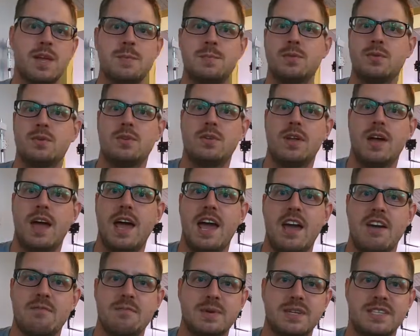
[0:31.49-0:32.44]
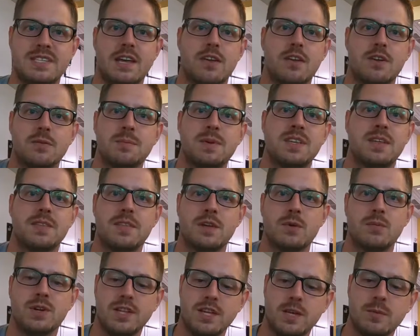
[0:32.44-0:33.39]
People have been telling me that
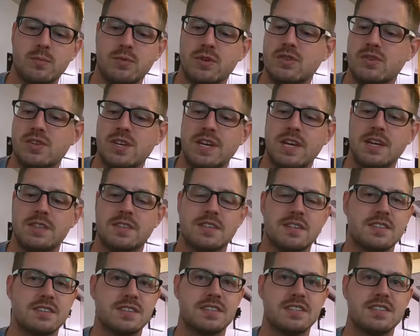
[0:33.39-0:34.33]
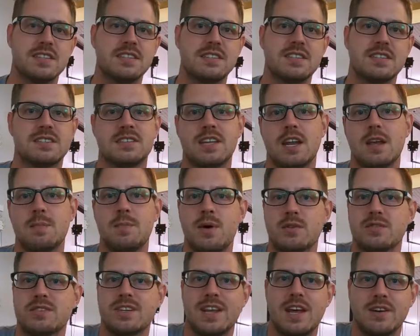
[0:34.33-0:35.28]
they really appreciated the statistics that I
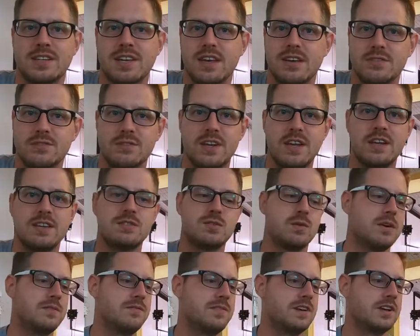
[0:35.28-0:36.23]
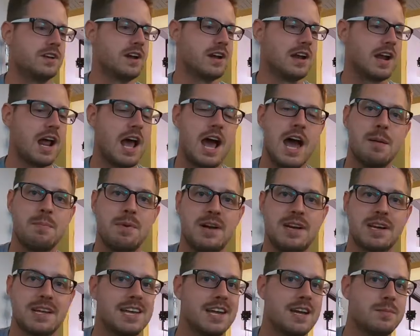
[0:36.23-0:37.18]
posted out yesterday, so I figured I'd hop
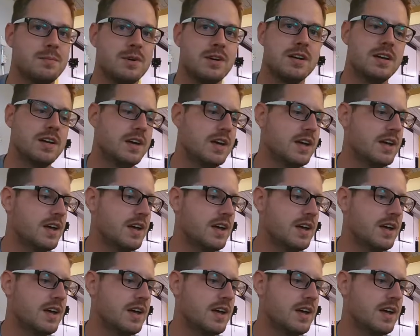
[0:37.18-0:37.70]
on camera